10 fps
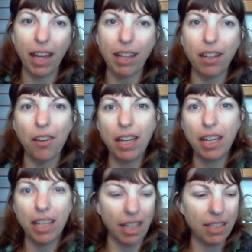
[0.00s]
Like, are they
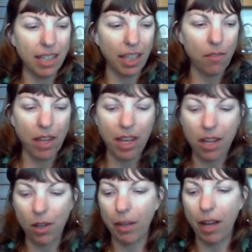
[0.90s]
going to get sick of
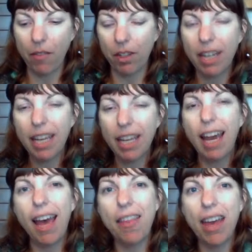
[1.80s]
it or whatever?
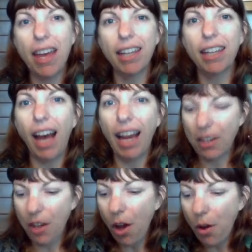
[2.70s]
And then I
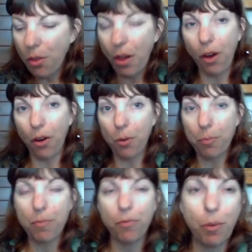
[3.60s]
know, though,
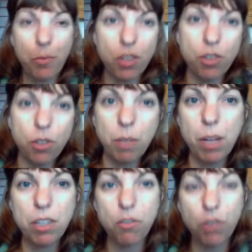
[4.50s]
from just doing a
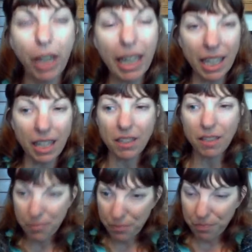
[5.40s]
bunch of
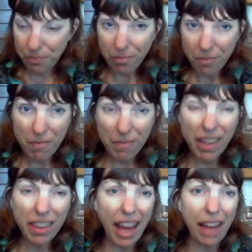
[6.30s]
trainings,
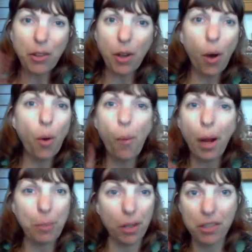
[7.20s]
that no
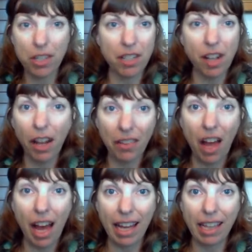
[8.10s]
one person is
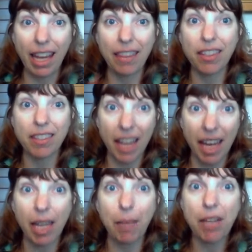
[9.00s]
online at the
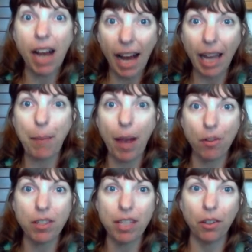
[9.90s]
same time
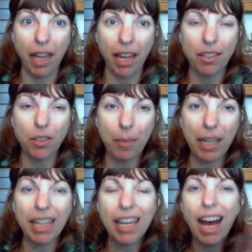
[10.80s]
every single day. So, I mean,